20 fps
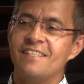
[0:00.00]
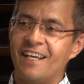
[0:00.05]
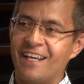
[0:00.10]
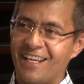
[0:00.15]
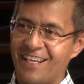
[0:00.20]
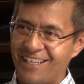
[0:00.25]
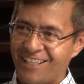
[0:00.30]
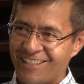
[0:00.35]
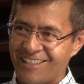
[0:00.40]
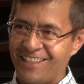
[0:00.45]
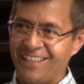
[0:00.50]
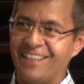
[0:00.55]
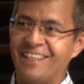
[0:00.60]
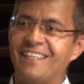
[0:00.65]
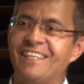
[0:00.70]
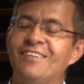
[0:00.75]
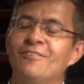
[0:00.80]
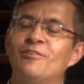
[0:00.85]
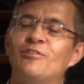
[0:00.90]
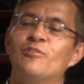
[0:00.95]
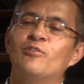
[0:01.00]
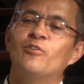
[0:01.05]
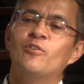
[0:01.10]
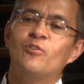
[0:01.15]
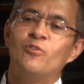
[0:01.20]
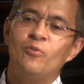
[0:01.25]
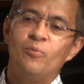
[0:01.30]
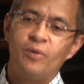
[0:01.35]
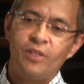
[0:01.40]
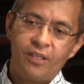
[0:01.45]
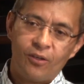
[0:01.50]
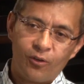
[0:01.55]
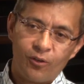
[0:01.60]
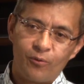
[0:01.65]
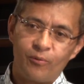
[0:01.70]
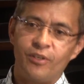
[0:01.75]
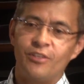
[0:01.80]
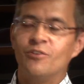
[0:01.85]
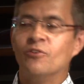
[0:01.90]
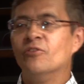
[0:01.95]
Exactly. He was going to be
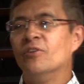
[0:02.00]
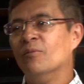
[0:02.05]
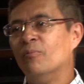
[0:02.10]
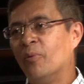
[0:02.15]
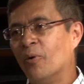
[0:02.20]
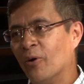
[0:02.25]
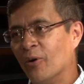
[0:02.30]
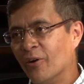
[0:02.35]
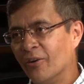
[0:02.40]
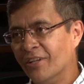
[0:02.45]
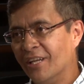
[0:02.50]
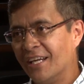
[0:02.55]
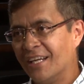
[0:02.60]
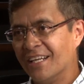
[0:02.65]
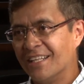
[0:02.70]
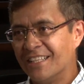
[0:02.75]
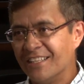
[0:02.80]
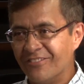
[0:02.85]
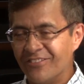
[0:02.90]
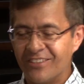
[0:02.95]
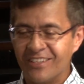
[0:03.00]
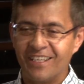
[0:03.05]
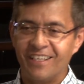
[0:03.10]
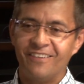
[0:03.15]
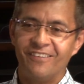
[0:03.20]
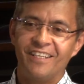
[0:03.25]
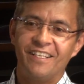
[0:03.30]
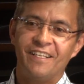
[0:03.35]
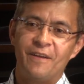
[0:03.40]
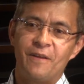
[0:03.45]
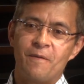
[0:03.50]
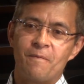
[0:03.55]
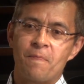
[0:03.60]
always on the negative side, right?